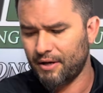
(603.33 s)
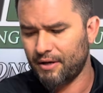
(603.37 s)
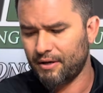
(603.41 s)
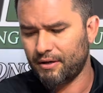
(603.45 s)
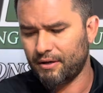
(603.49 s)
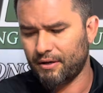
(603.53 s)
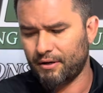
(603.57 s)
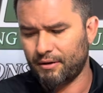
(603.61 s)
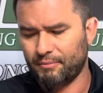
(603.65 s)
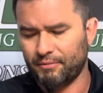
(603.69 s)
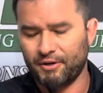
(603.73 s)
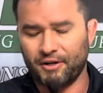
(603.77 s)

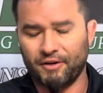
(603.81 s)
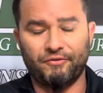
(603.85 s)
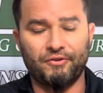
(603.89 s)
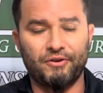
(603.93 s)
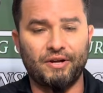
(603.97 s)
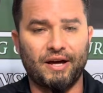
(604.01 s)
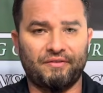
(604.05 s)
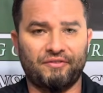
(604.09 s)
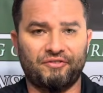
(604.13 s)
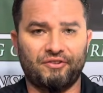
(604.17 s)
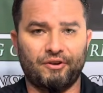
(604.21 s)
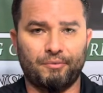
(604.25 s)
And if you
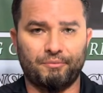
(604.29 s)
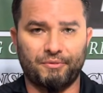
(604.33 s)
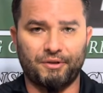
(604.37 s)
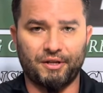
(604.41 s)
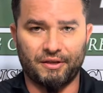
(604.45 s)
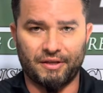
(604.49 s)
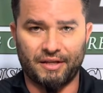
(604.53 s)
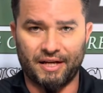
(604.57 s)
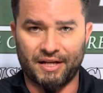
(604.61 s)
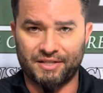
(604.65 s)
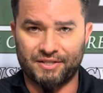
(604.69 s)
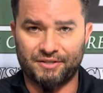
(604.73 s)
have
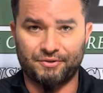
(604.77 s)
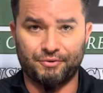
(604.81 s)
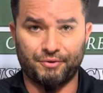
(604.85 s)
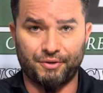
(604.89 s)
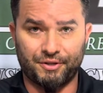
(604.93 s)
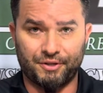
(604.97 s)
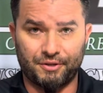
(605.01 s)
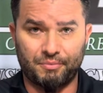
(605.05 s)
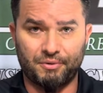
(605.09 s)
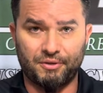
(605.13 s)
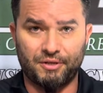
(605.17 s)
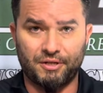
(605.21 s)
something that's
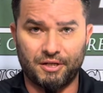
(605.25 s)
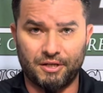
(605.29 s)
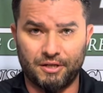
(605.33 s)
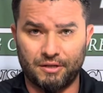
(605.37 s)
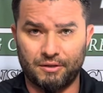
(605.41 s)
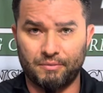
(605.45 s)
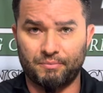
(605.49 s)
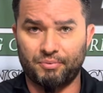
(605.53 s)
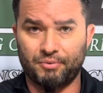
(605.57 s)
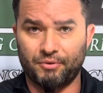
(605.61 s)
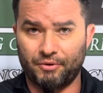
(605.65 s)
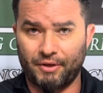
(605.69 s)
going to be needing
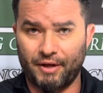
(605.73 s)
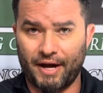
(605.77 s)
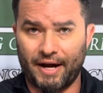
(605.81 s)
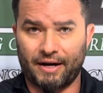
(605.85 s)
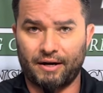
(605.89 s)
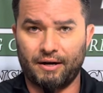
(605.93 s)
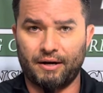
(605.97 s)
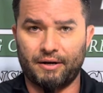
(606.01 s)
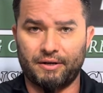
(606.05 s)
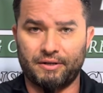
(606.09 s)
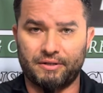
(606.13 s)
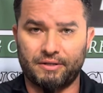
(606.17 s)
to pull that
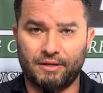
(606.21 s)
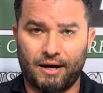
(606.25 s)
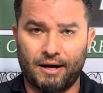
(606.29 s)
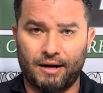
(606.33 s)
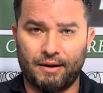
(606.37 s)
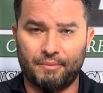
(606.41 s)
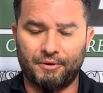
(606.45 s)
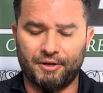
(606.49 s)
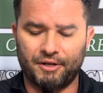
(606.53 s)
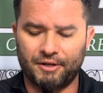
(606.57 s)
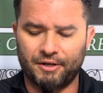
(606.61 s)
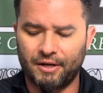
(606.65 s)
kind of
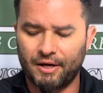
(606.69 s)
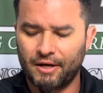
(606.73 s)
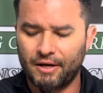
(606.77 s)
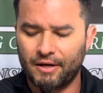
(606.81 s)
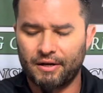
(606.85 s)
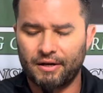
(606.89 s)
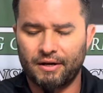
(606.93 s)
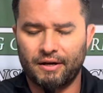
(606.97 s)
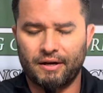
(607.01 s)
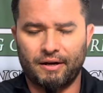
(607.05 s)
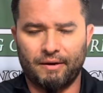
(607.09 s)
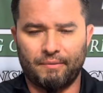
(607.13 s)
timing,
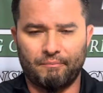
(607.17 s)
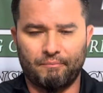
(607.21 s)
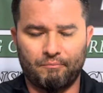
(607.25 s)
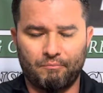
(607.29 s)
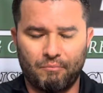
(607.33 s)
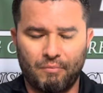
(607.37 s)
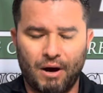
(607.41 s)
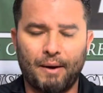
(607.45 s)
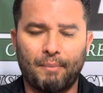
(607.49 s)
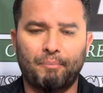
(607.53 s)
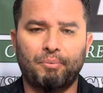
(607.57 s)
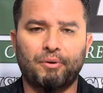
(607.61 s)

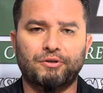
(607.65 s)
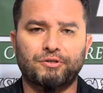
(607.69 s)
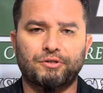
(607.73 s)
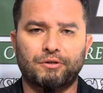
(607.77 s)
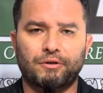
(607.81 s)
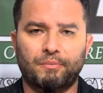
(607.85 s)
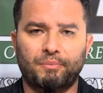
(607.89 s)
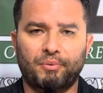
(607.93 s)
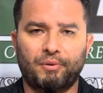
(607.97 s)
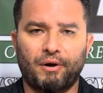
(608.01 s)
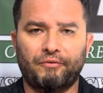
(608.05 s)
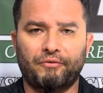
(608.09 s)
my
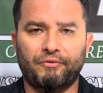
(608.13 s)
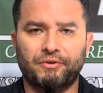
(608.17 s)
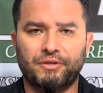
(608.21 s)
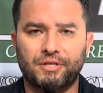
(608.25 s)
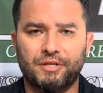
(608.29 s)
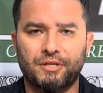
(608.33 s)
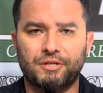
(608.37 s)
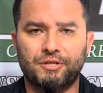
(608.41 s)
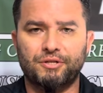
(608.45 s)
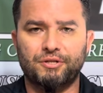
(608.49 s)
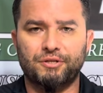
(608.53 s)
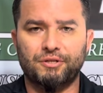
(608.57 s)
personal preference
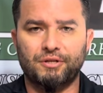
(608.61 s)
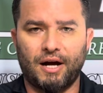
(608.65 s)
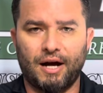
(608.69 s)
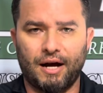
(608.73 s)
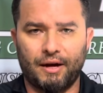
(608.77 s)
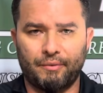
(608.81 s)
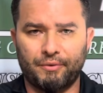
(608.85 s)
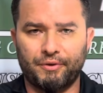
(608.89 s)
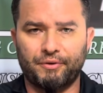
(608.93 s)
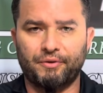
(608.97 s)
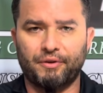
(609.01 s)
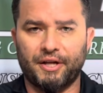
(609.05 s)
is I
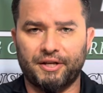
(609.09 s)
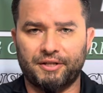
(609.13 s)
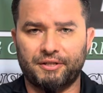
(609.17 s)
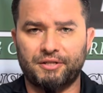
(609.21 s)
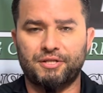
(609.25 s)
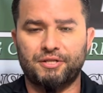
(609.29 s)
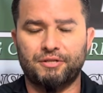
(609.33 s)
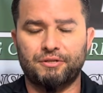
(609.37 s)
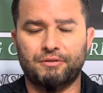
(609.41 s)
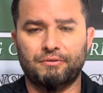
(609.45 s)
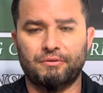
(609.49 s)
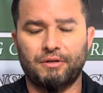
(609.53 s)
would like to
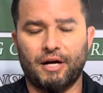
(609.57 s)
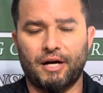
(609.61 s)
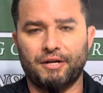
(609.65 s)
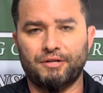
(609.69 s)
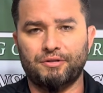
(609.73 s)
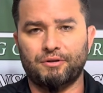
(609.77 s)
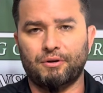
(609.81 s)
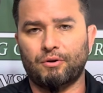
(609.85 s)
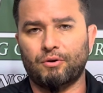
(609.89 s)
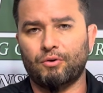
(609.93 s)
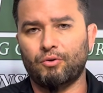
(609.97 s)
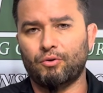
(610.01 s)
see you guys
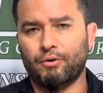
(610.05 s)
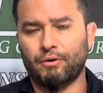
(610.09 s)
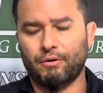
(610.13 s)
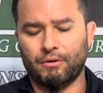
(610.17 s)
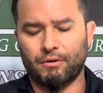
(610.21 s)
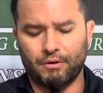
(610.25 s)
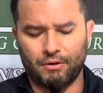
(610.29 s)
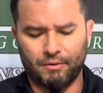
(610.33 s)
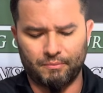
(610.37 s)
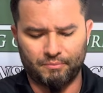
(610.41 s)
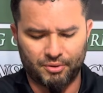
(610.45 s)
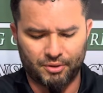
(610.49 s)
on Coil
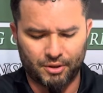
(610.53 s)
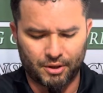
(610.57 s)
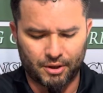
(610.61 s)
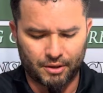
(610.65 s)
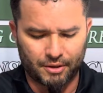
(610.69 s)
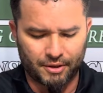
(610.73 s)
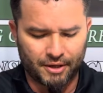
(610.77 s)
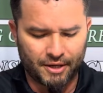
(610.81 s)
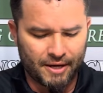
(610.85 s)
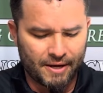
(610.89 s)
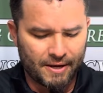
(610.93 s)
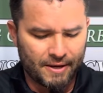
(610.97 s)
on plug.